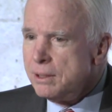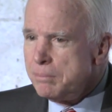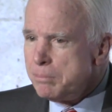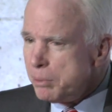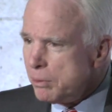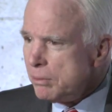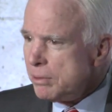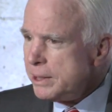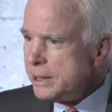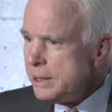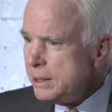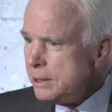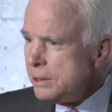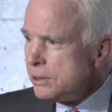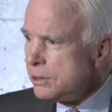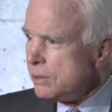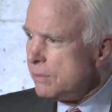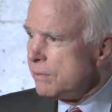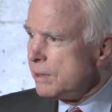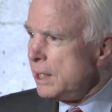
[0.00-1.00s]

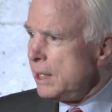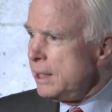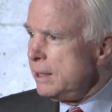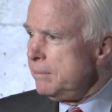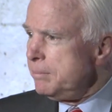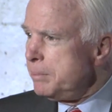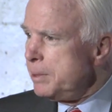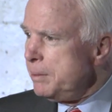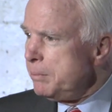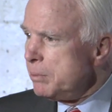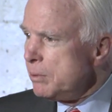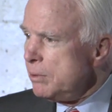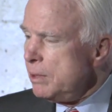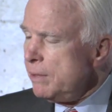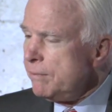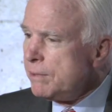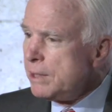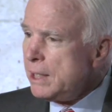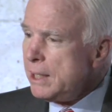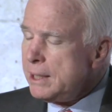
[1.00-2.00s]
employees of people who
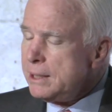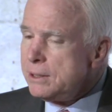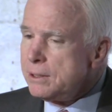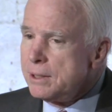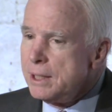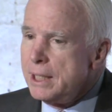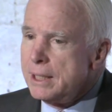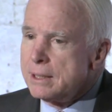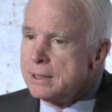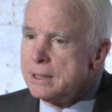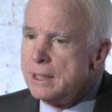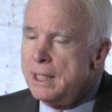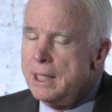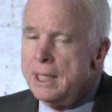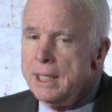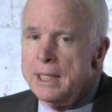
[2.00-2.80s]
have contracts.